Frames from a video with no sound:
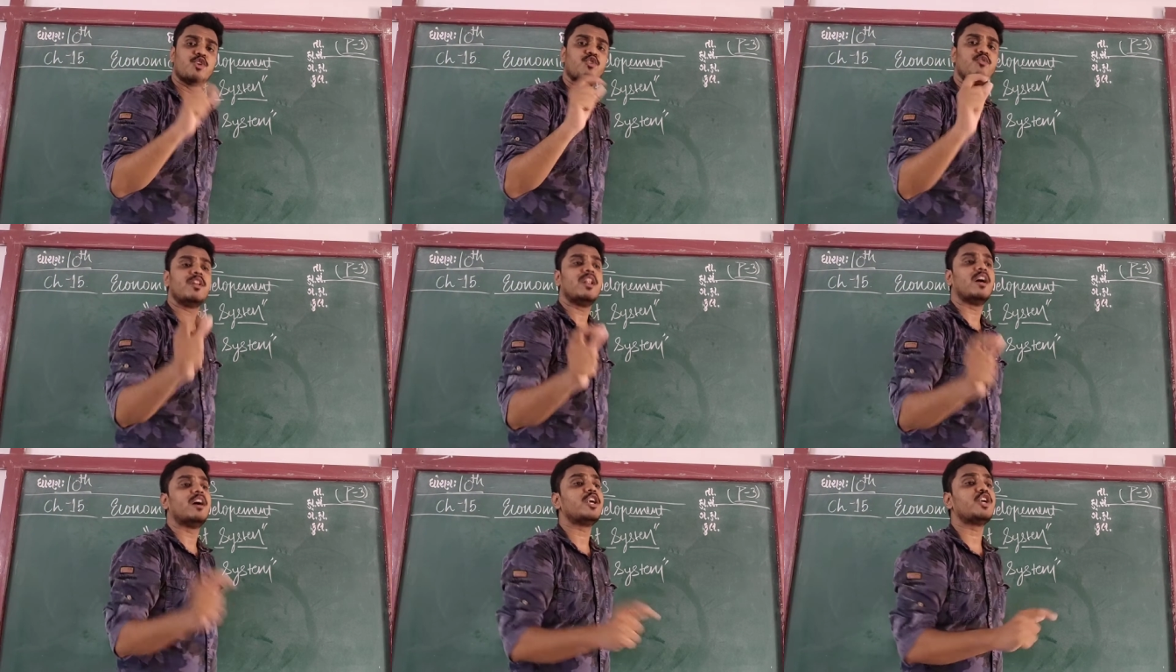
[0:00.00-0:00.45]
you
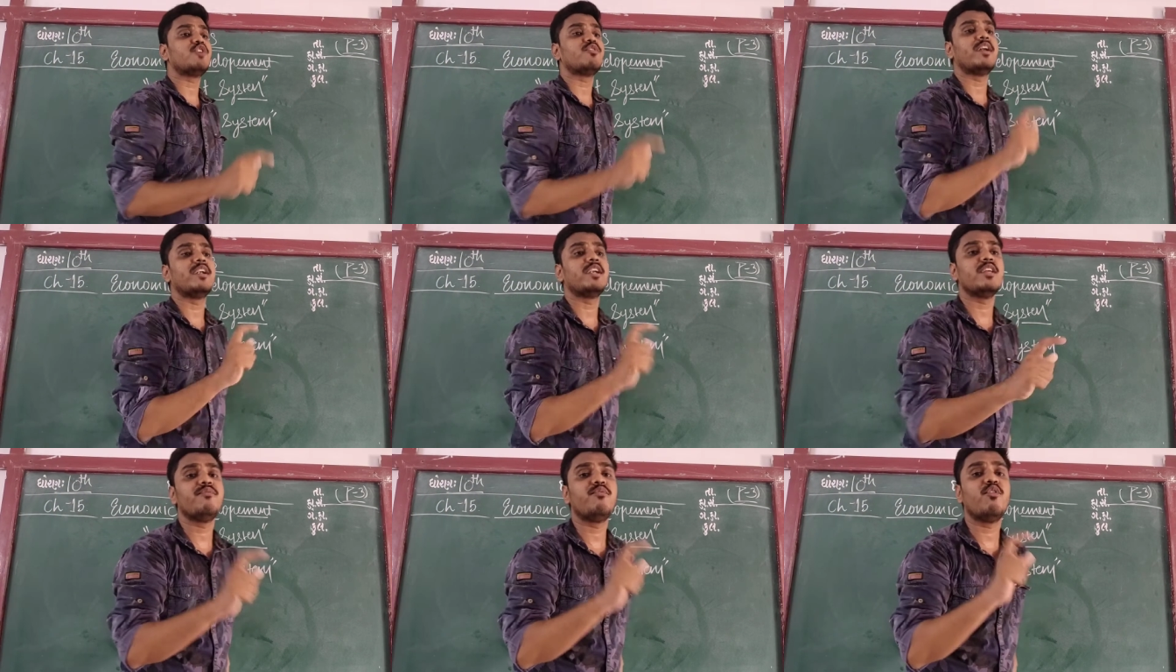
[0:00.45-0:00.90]
will earn
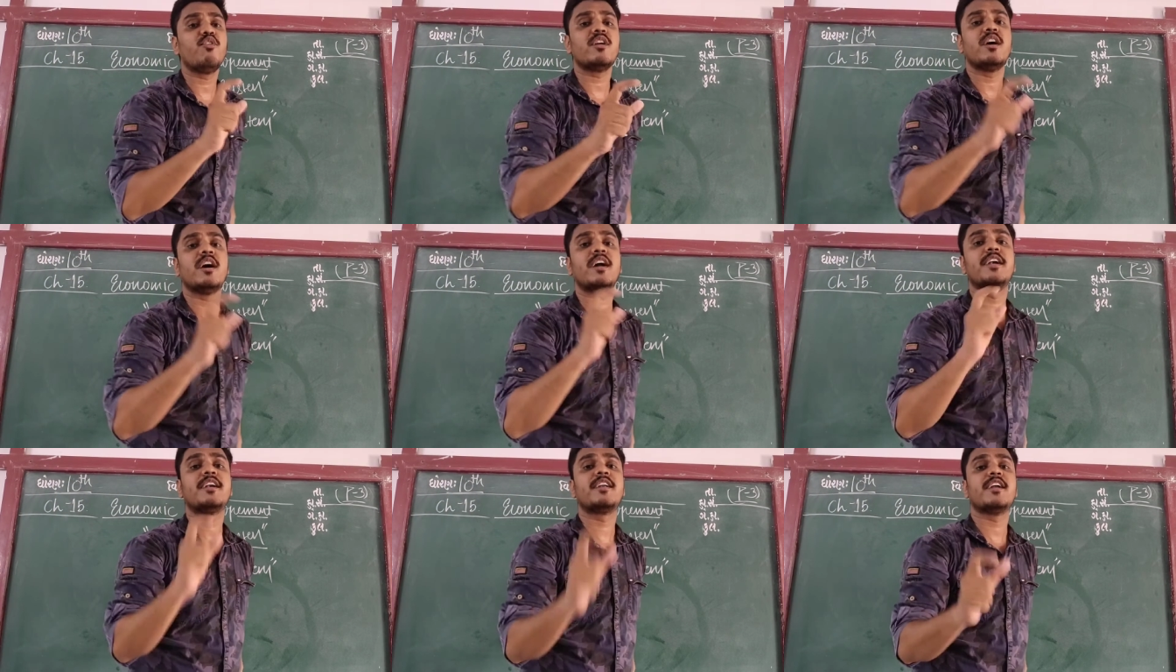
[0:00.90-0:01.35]

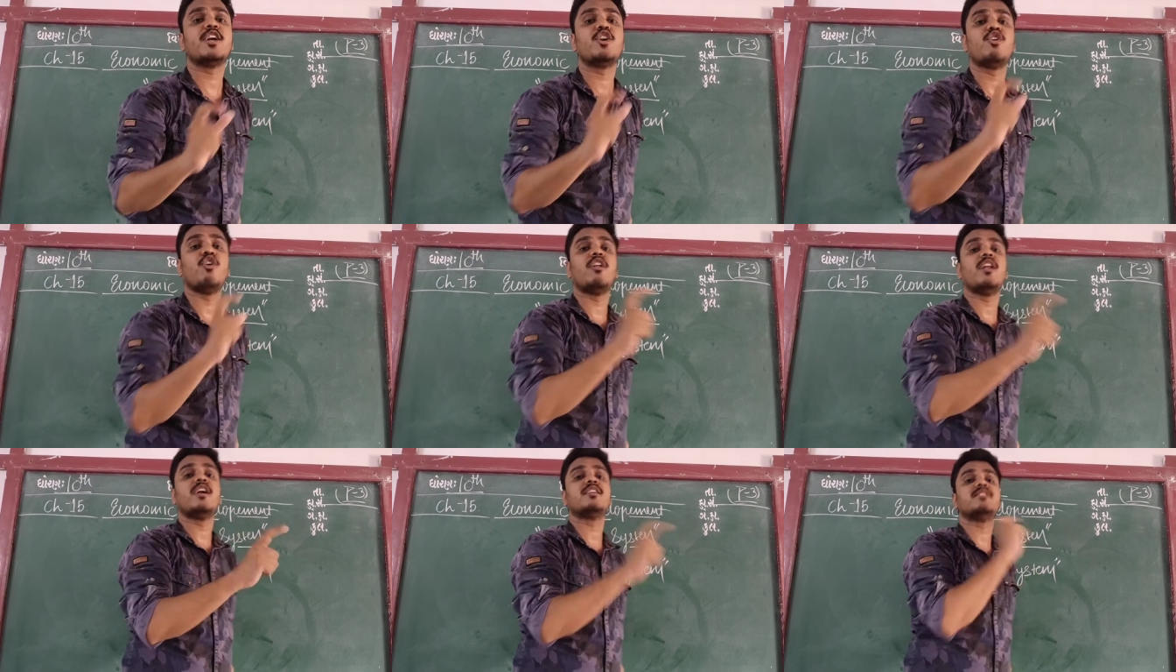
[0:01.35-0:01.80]

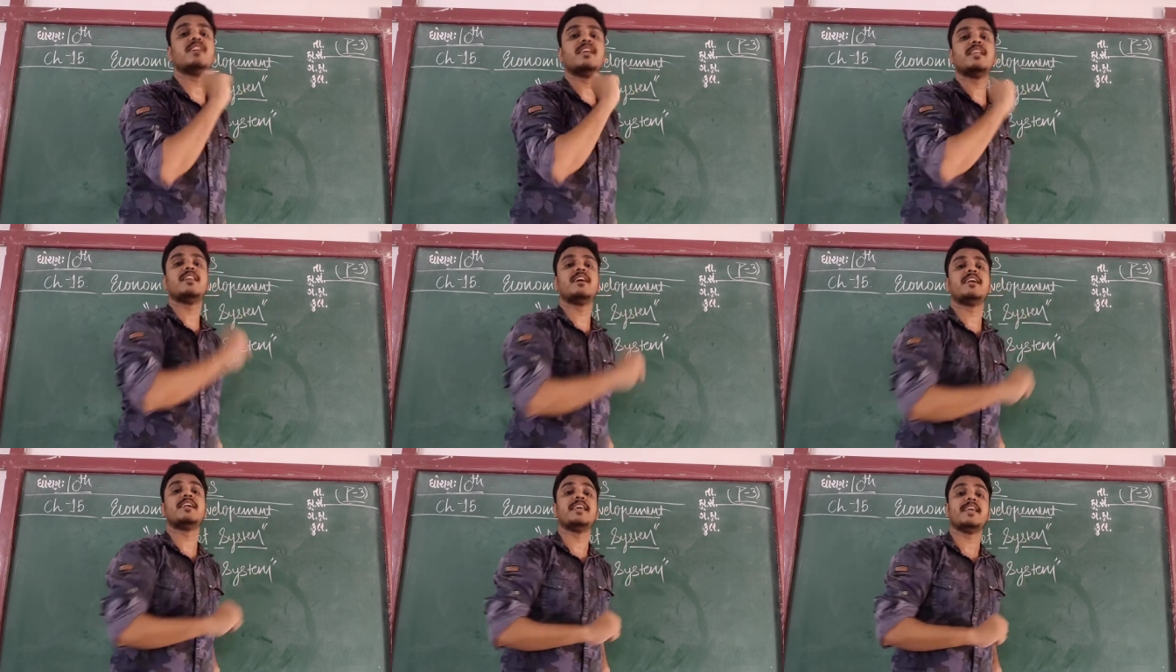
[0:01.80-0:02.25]
$2,400
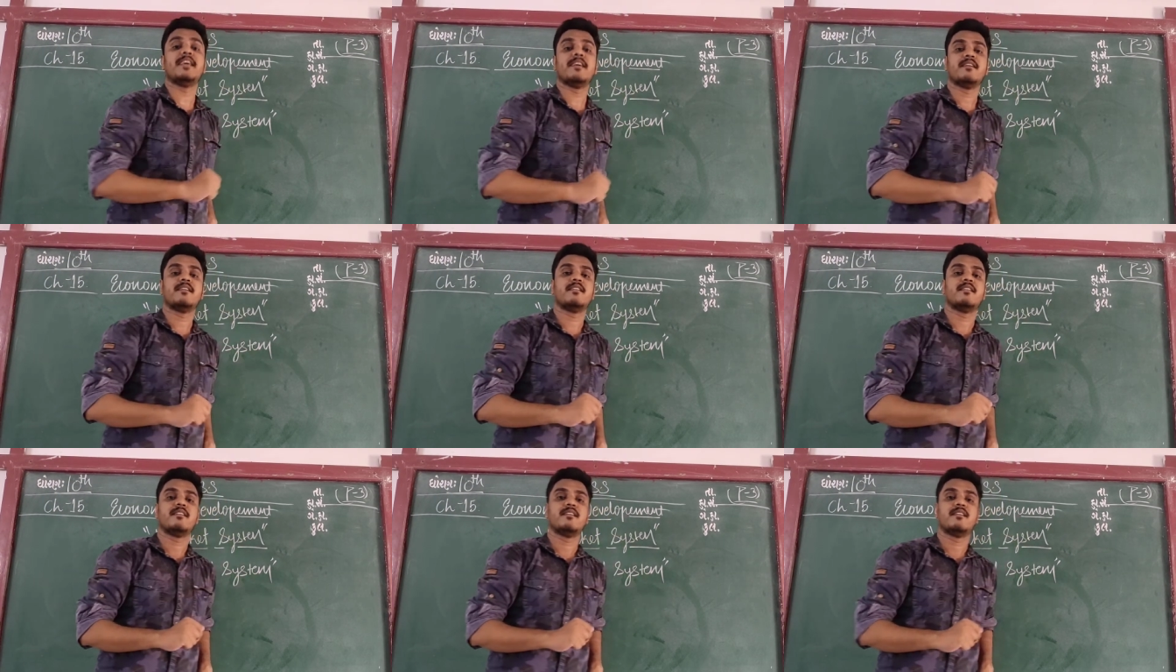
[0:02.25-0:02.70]
in a day.
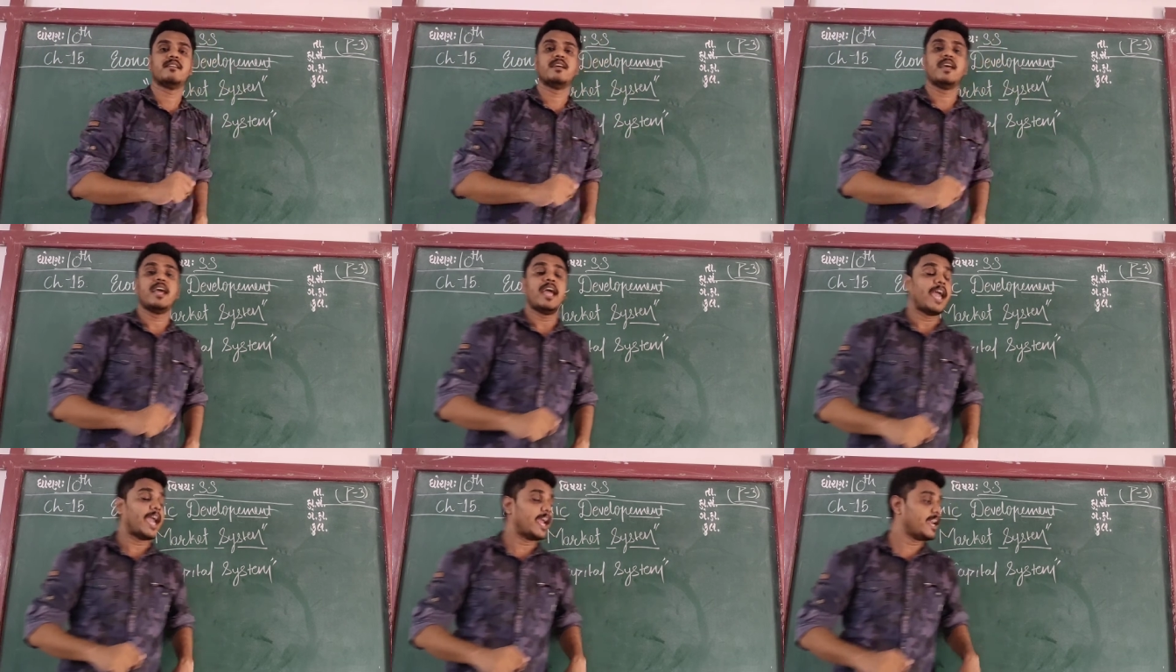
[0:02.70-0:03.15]

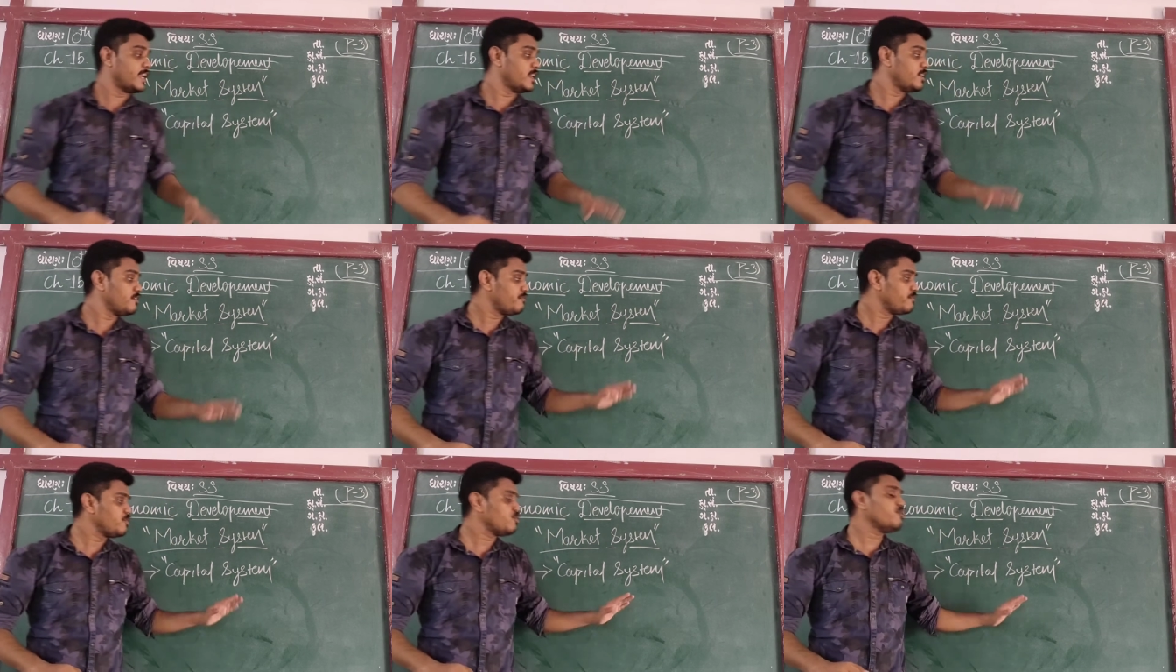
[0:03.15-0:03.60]
And
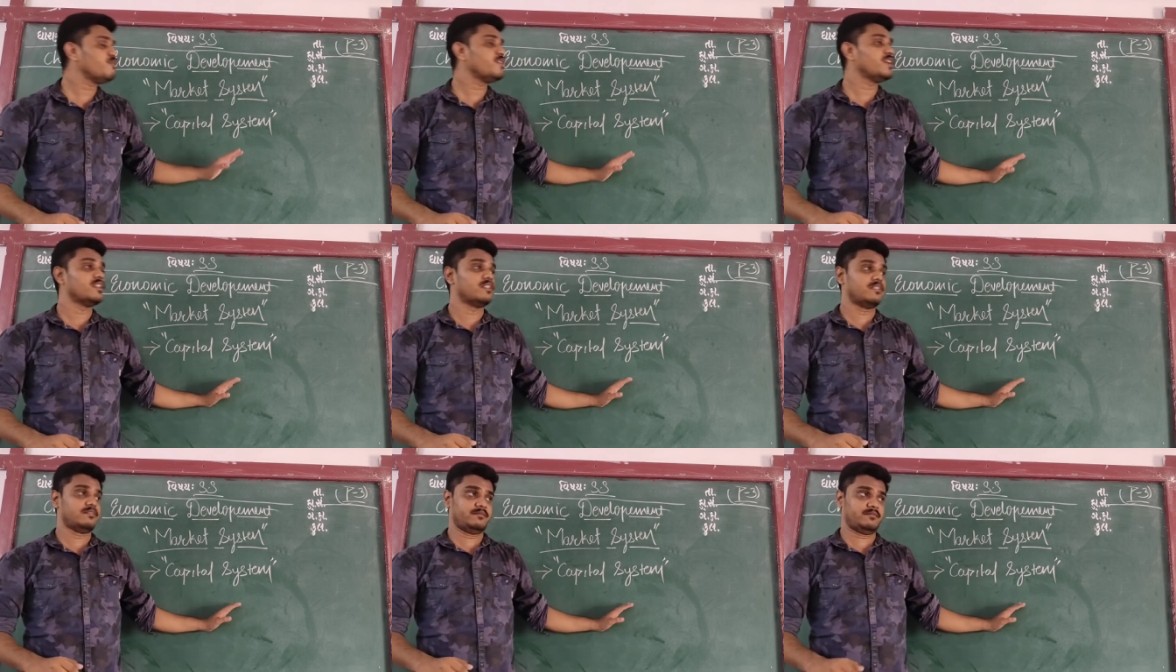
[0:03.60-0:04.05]
if you
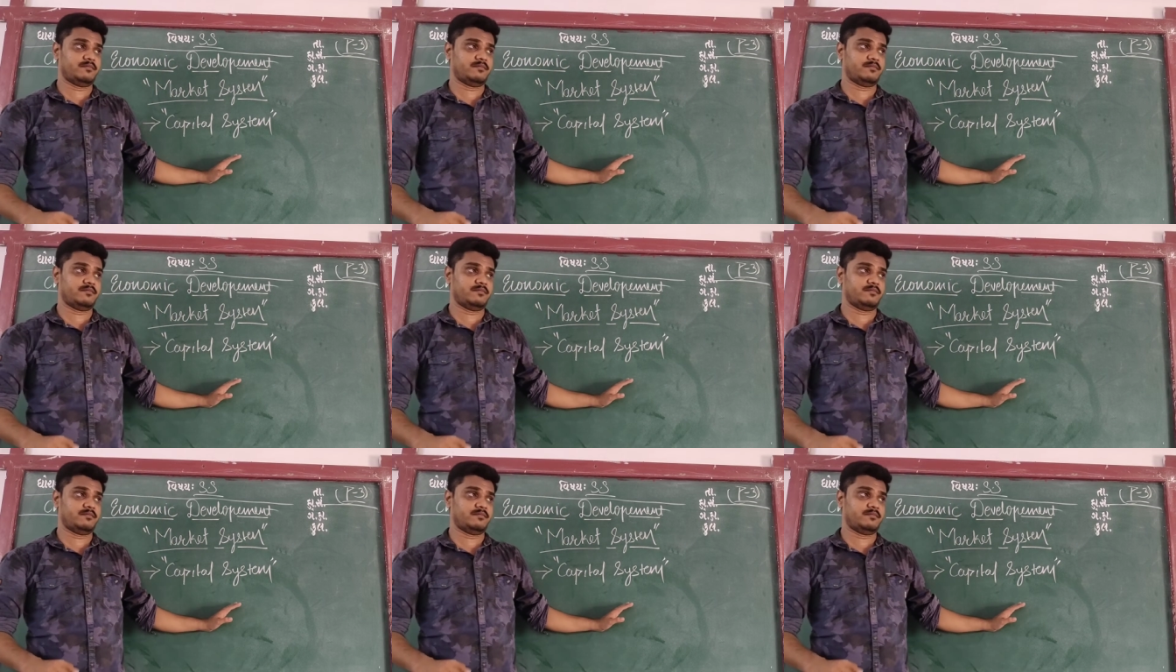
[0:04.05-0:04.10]
will,